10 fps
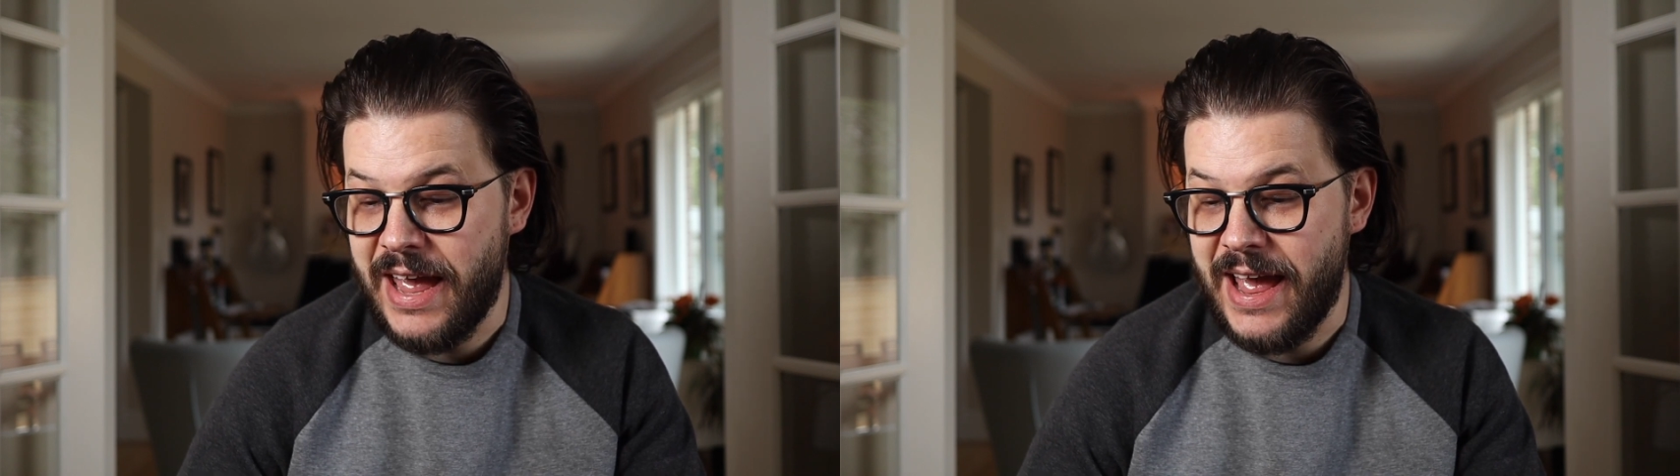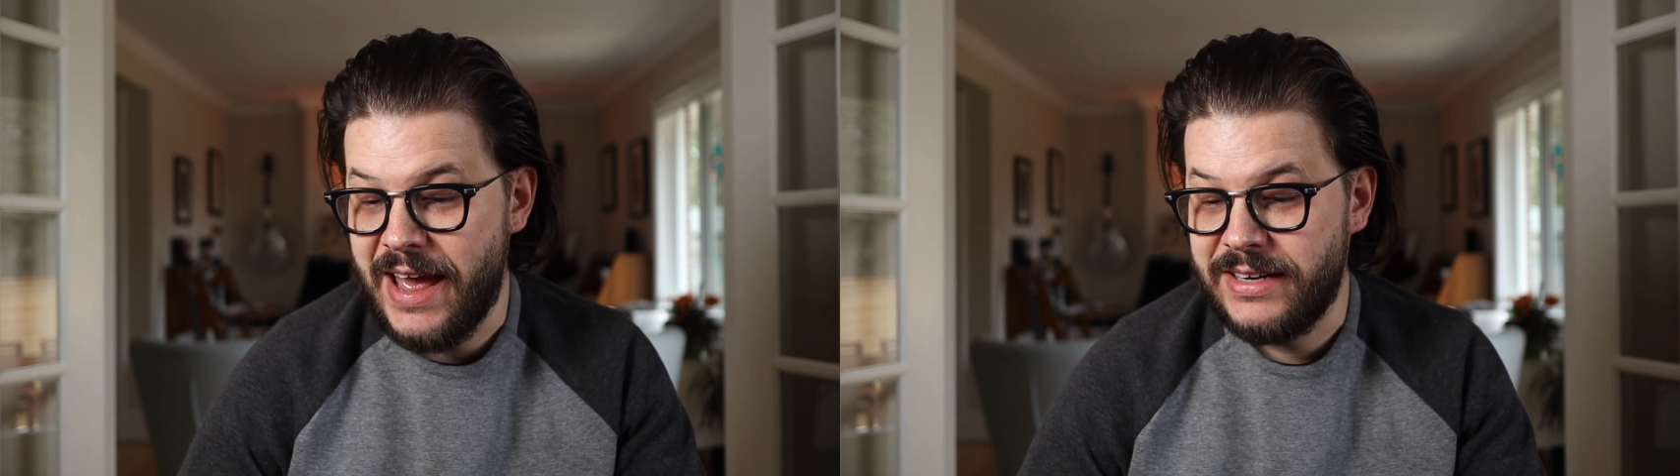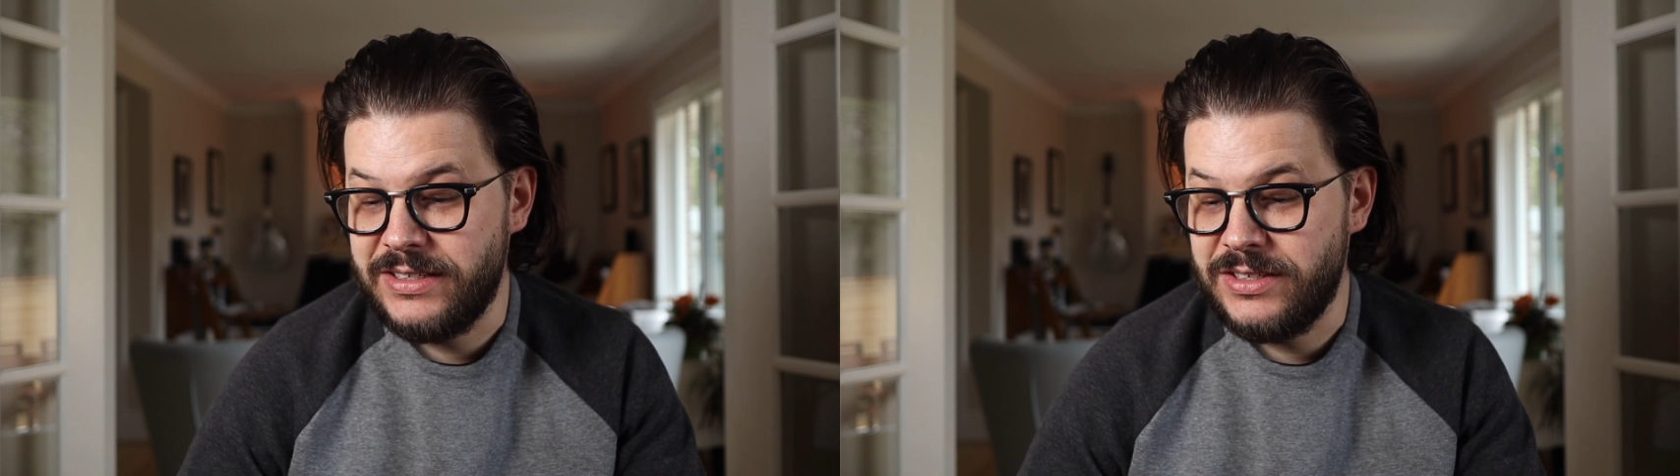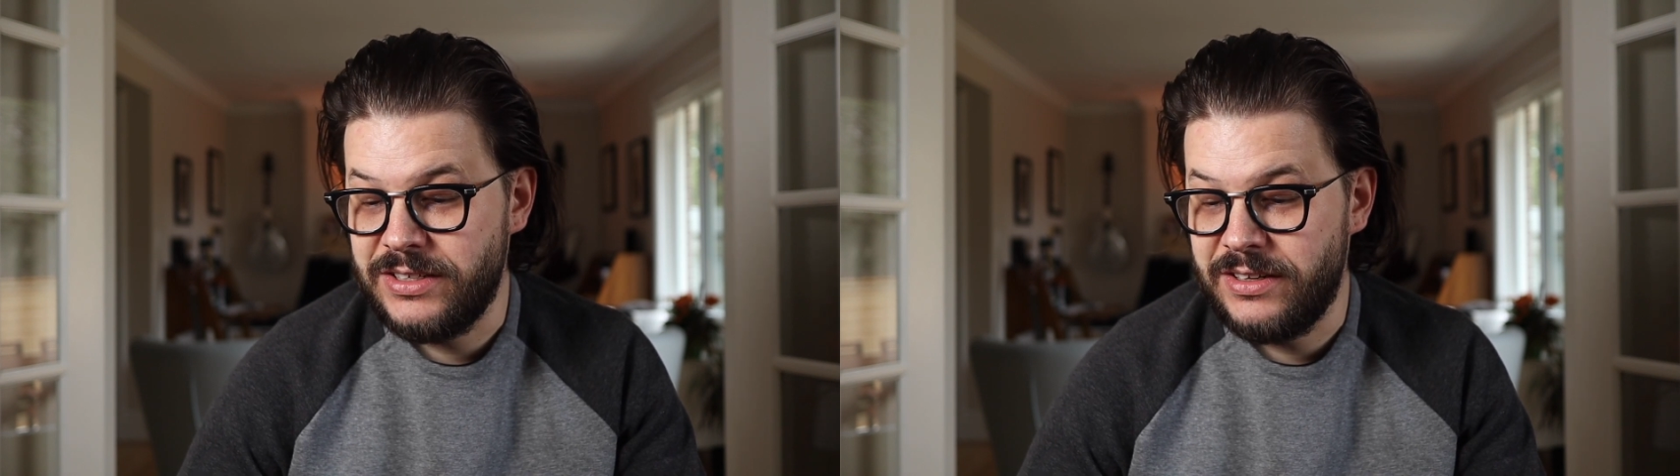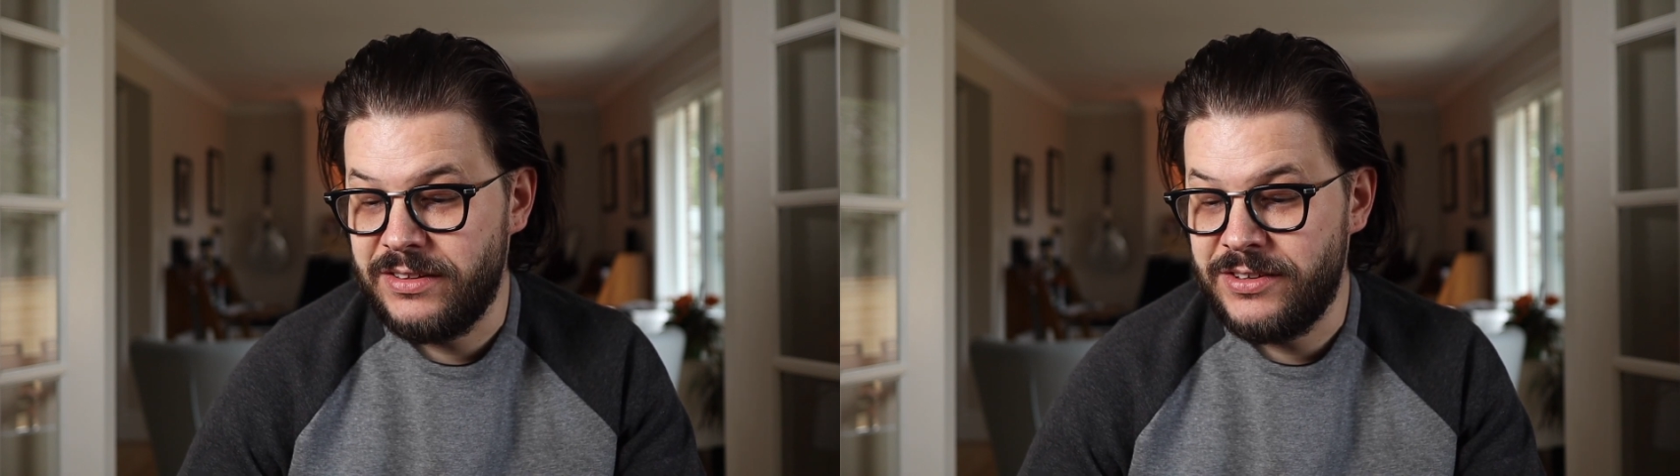
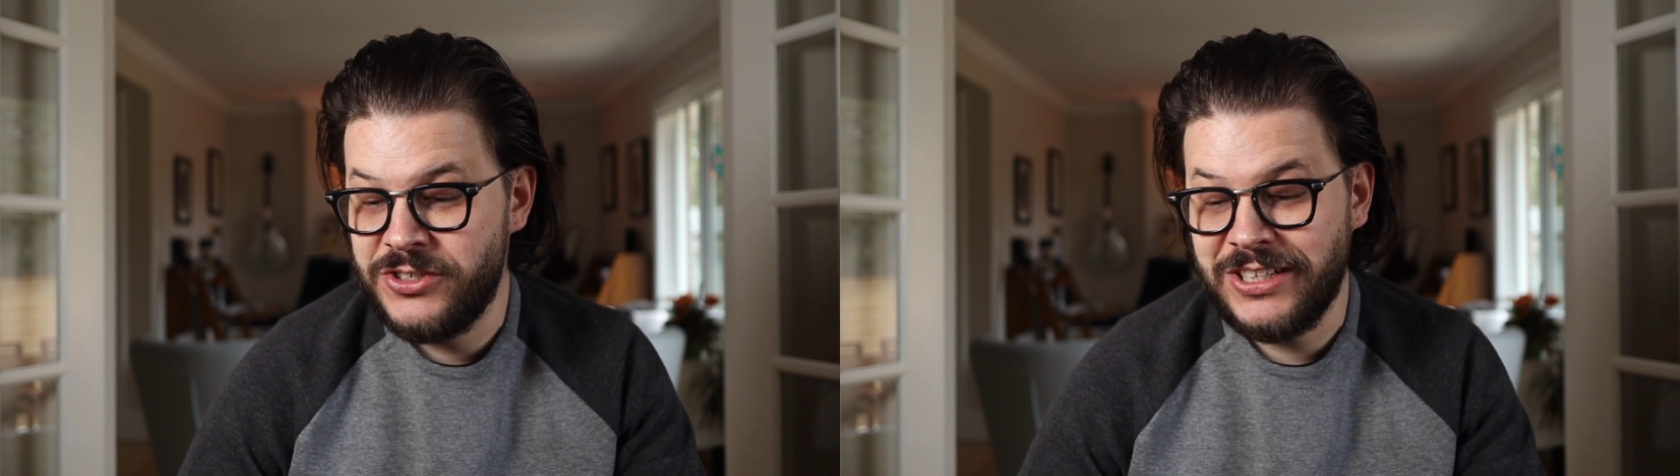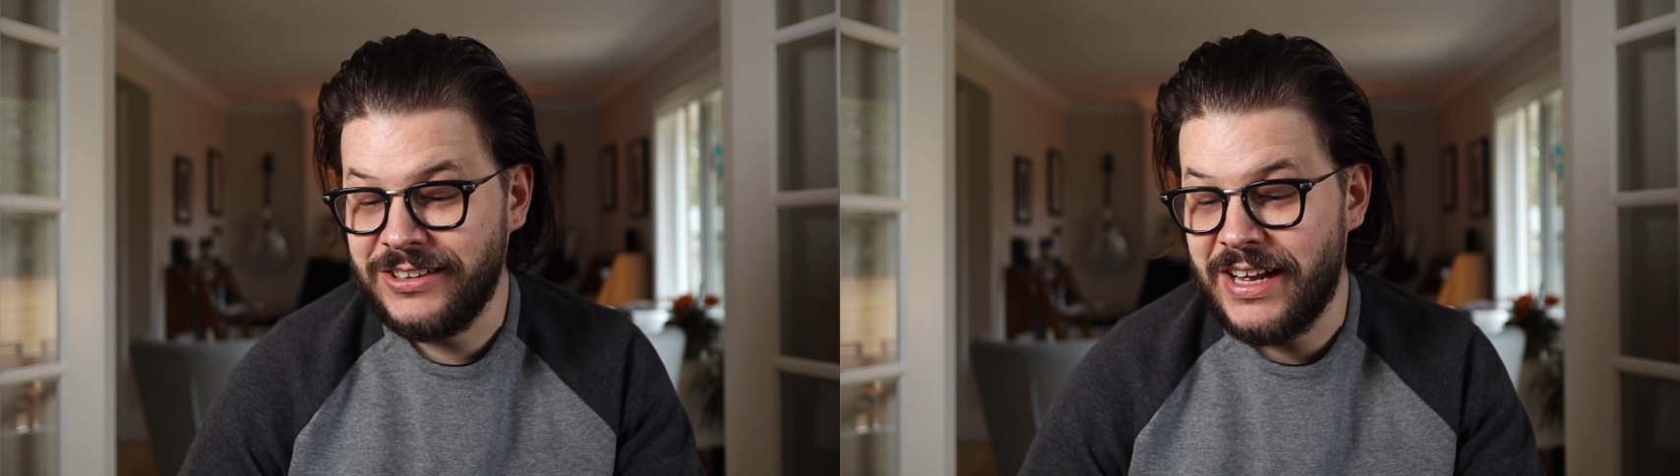and they're just a